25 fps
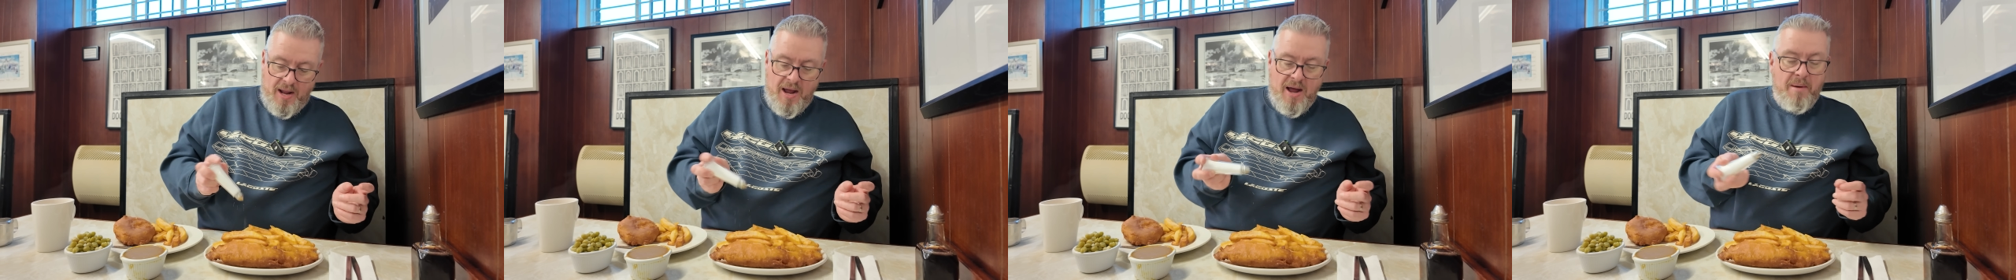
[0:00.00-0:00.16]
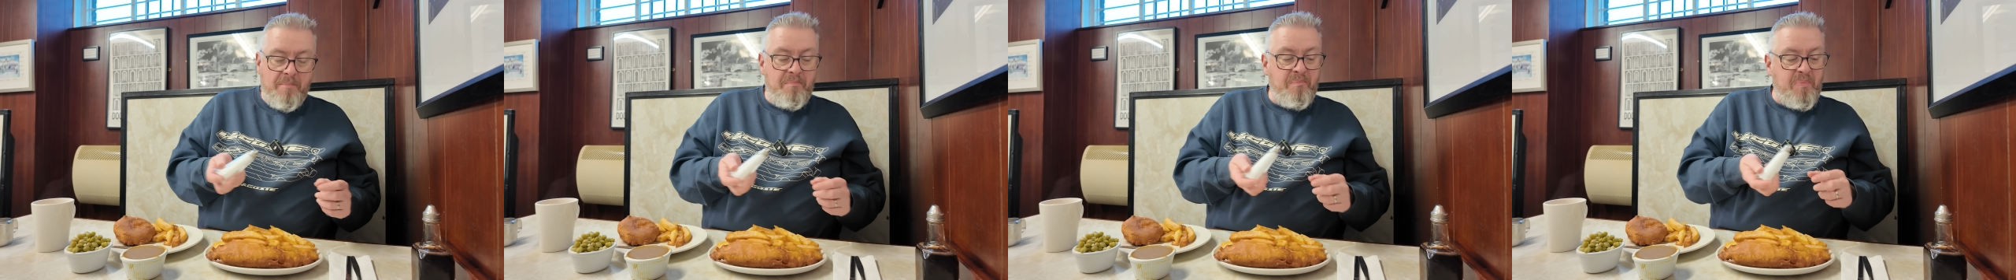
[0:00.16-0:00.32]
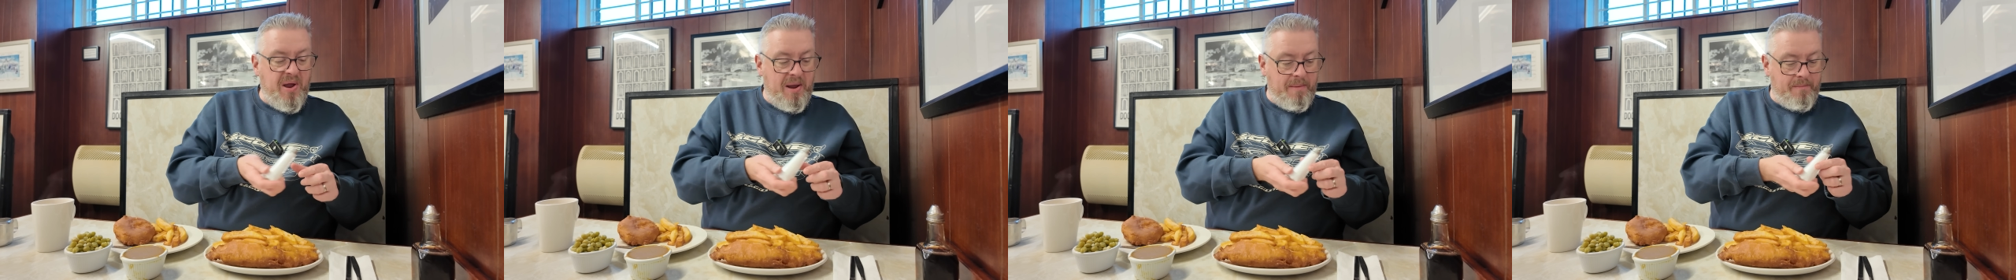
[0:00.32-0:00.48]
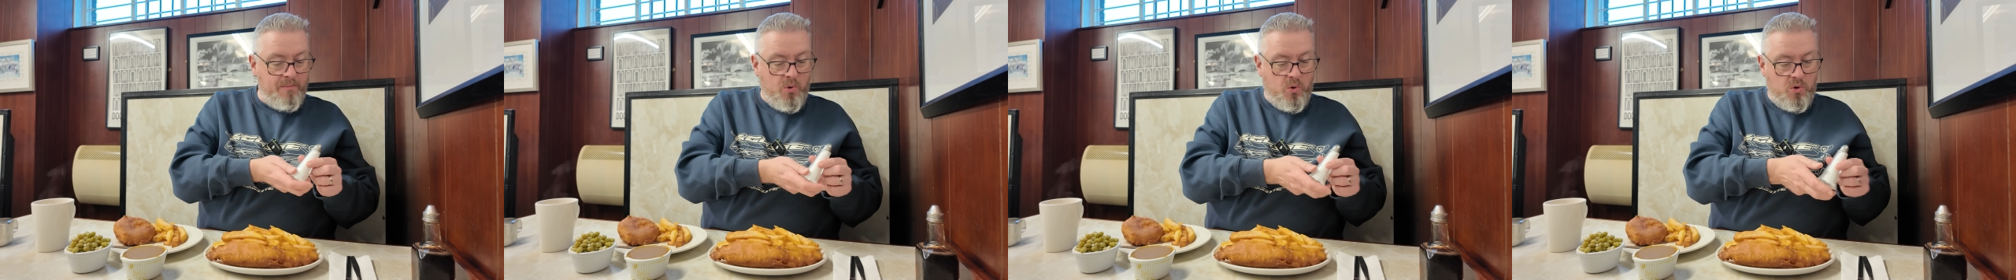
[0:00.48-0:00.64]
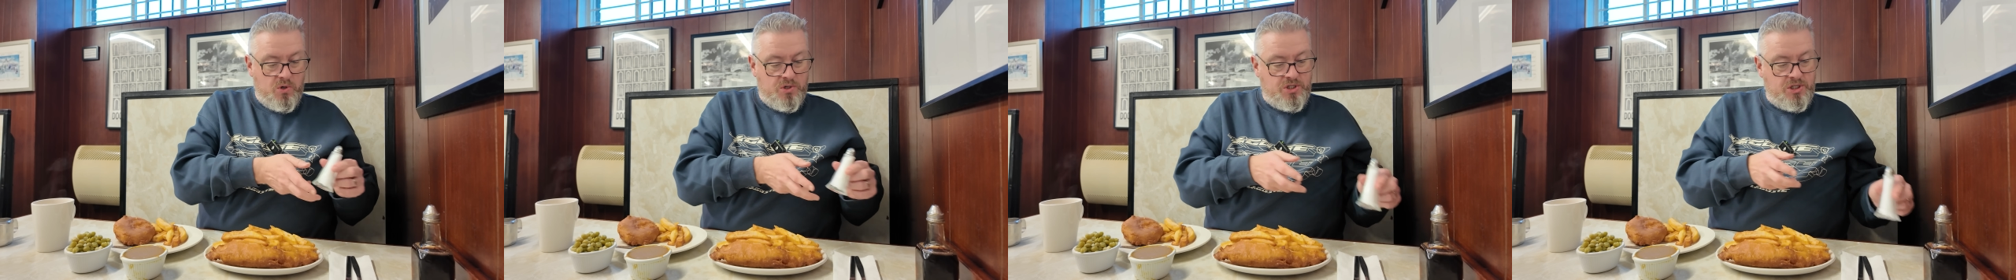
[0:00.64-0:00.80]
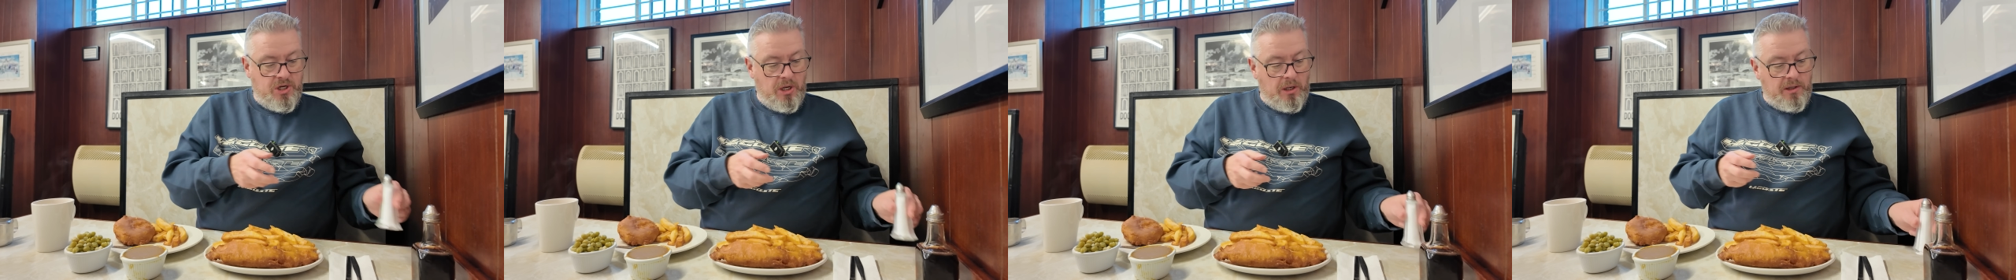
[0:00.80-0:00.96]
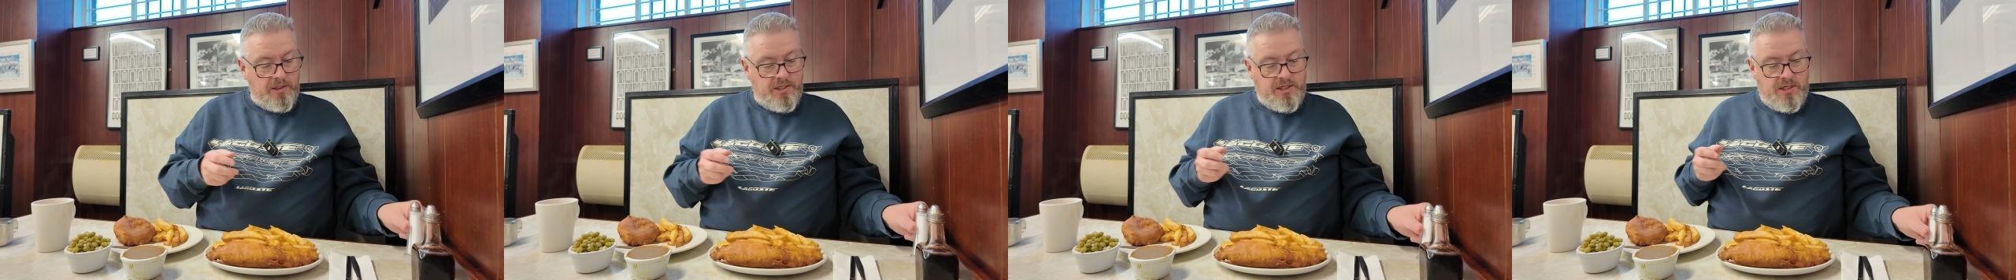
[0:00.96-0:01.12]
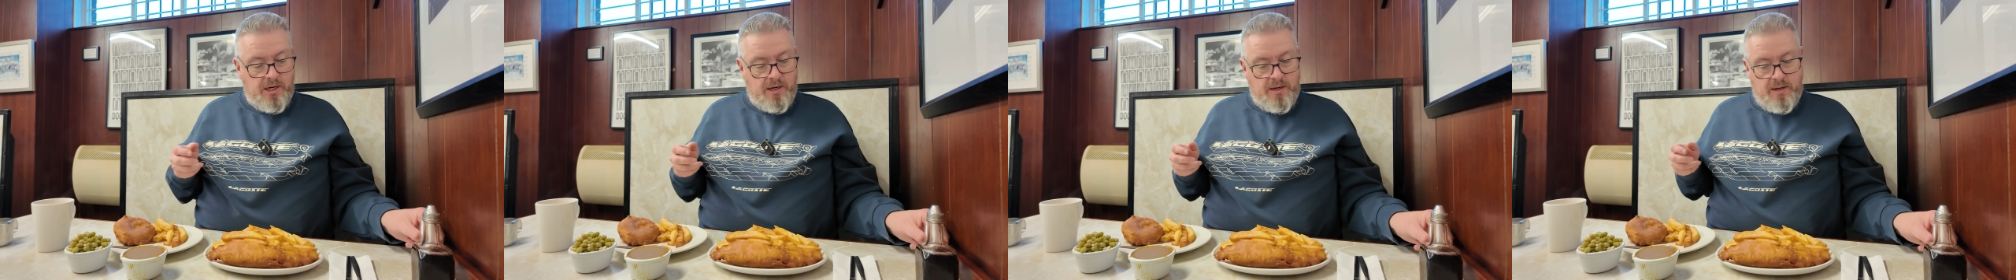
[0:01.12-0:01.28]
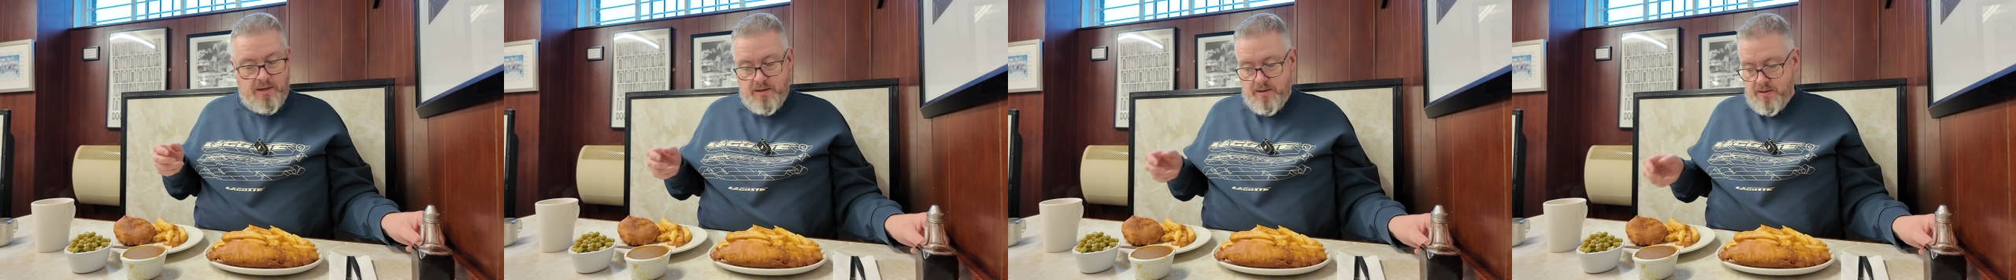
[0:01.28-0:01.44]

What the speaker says: a bit more salt.